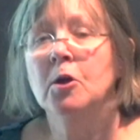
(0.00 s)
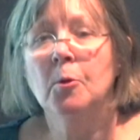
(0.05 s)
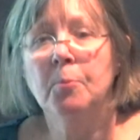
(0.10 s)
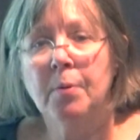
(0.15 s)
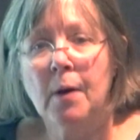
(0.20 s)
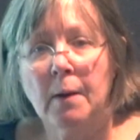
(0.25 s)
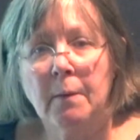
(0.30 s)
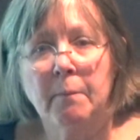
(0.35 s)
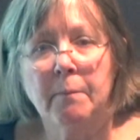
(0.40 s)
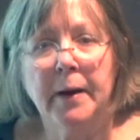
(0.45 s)
You
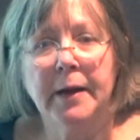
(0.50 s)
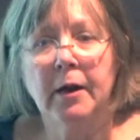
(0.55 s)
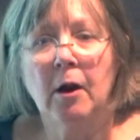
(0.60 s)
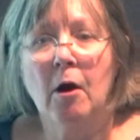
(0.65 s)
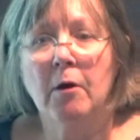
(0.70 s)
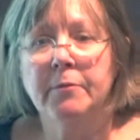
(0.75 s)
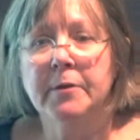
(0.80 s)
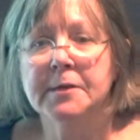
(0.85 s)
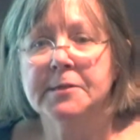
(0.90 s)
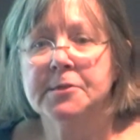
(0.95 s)
probably
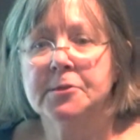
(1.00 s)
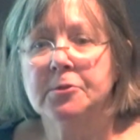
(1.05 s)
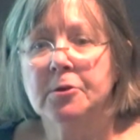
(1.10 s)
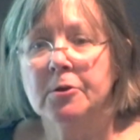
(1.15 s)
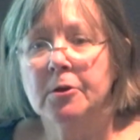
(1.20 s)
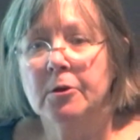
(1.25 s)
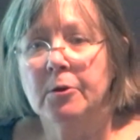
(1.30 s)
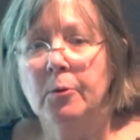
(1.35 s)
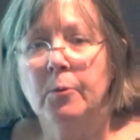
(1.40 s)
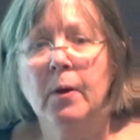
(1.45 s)
know this
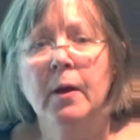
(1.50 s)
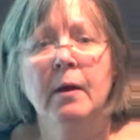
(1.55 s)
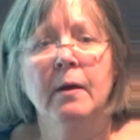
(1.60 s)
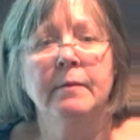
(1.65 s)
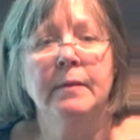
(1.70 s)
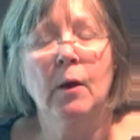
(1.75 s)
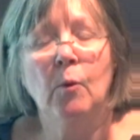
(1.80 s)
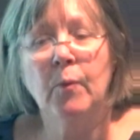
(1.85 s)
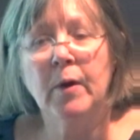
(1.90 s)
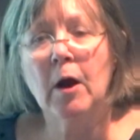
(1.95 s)
too,
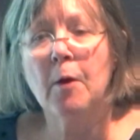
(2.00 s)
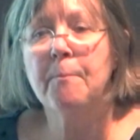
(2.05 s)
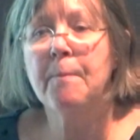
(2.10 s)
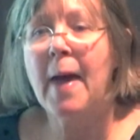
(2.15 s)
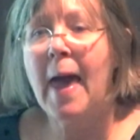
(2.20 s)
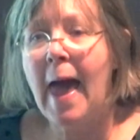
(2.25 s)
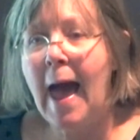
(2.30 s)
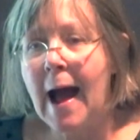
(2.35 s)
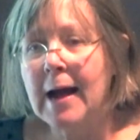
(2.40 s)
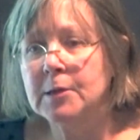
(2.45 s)
that we are
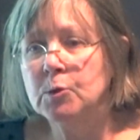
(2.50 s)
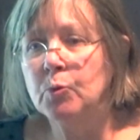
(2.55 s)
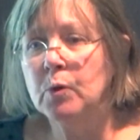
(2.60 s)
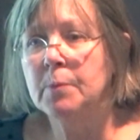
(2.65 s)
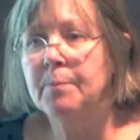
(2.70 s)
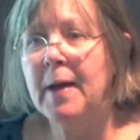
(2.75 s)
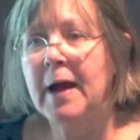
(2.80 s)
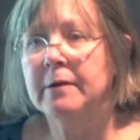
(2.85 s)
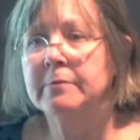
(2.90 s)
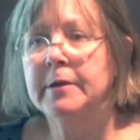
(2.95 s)
packed
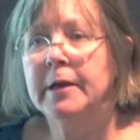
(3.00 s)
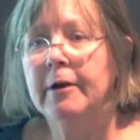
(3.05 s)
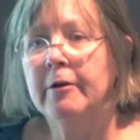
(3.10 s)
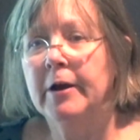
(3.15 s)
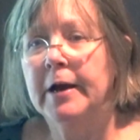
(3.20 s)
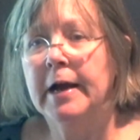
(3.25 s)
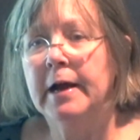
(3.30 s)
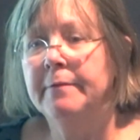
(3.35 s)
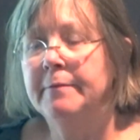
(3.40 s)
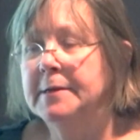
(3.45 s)
with
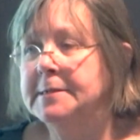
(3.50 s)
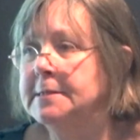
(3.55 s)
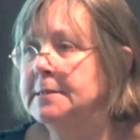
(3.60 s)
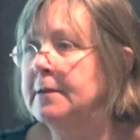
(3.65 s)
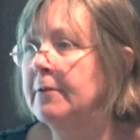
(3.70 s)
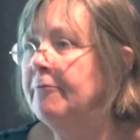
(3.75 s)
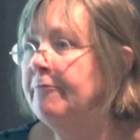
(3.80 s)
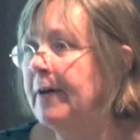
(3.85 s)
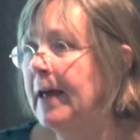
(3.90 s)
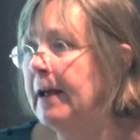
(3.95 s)
bacteria, and this
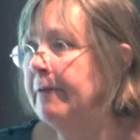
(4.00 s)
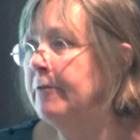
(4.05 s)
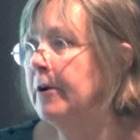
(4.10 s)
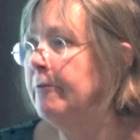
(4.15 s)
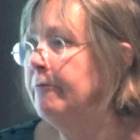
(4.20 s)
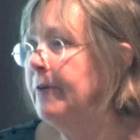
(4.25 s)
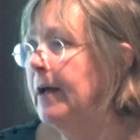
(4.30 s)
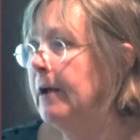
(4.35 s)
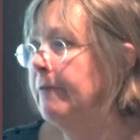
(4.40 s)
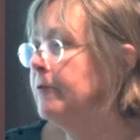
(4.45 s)
is a
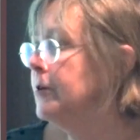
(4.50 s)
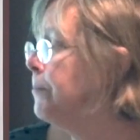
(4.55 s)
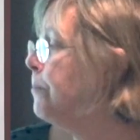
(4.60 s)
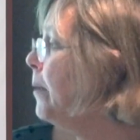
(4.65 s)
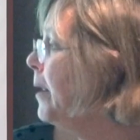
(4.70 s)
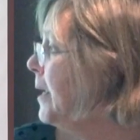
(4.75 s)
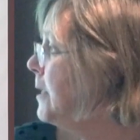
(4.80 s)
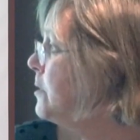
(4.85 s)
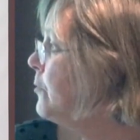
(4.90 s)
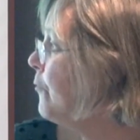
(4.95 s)
favorite
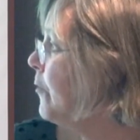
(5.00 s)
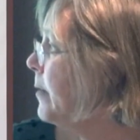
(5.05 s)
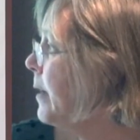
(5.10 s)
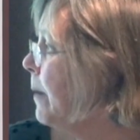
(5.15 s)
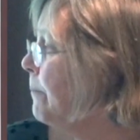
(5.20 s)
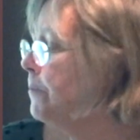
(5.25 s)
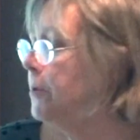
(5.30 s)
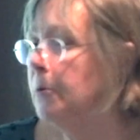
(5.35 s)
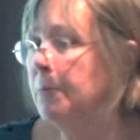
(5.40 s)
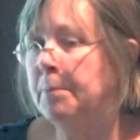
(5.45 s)
place for
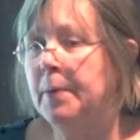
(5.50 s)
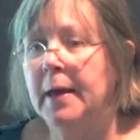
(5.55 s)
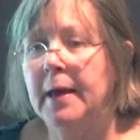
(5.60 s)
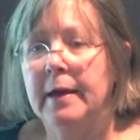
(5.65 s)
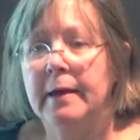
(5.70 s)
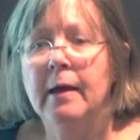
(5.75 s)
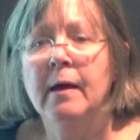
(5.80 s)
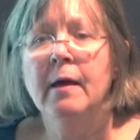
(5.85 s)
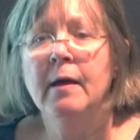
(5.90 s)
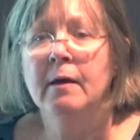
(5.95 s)
them to
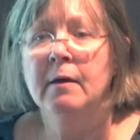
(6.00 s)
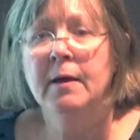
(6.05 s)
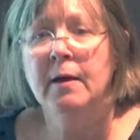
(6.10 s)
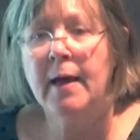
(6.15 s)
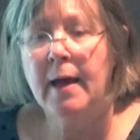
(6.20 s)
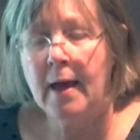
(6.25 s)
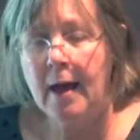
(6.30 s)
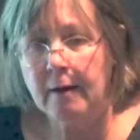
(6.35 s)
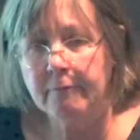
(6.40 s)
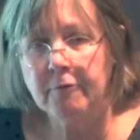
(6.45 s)
be,
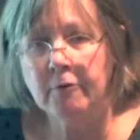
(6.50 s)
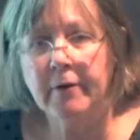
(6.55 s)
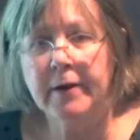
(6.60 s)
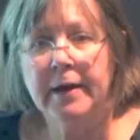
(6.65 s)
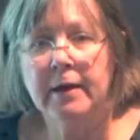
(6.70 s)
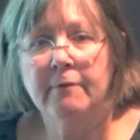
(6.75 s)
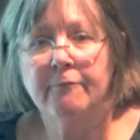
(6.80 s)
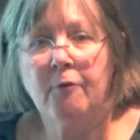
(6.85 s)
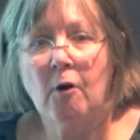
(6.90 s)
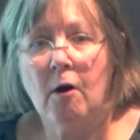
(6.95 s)

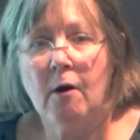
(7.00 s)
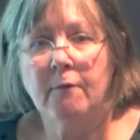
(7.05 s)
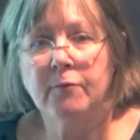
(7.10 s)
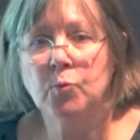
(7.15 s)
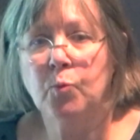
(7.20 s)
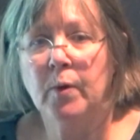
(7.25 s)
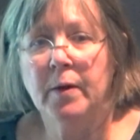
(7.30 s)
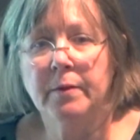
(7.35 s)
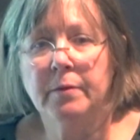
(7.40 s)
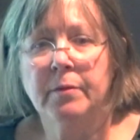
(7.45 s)
heavily
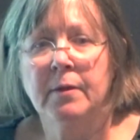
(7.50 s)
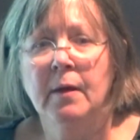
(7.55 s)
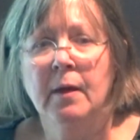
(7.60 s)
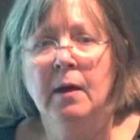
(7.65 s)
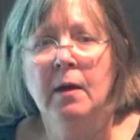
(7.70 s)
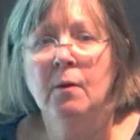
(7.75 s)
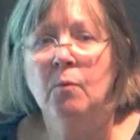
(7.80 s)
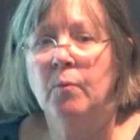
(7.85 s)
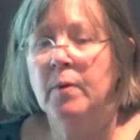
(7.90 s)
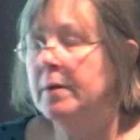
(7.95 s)
involved with
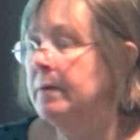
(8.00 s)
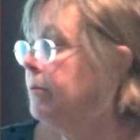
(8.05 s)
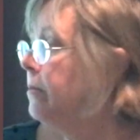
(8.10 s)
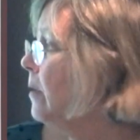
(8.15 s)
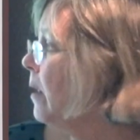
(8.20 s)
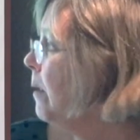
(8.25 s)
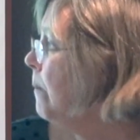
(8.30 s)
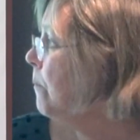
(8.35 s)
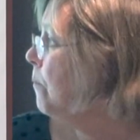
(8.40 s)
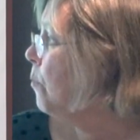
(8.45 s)

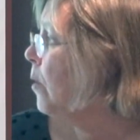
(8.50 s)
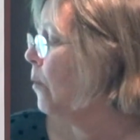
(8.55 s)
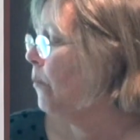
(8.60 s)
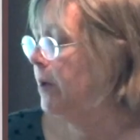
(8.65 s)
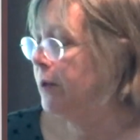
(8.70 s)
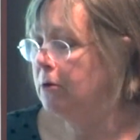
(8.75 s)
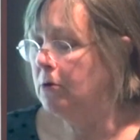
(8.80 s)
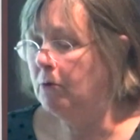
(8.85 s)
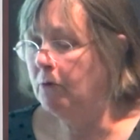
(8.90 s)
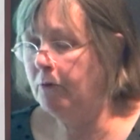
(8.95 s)
what
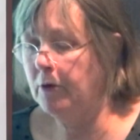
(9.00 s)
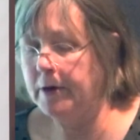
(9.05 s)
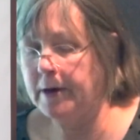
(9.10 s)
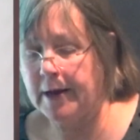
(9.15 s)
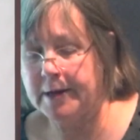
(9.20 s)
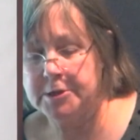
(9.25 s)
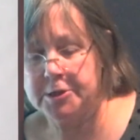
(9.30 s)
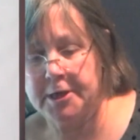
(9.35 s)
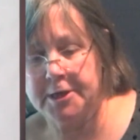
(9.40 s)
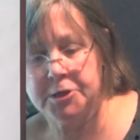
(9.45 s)
we do for
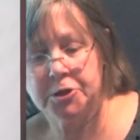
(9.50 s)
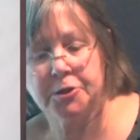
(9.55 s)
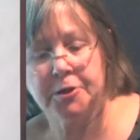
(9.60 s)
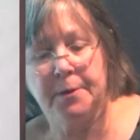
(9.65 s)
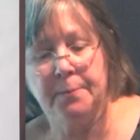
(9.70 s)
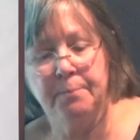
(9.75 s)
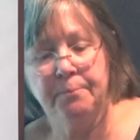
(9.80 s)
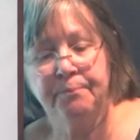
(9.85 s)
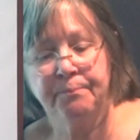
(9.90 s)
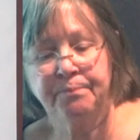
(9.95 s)

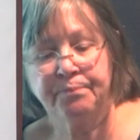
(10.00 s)
digestion.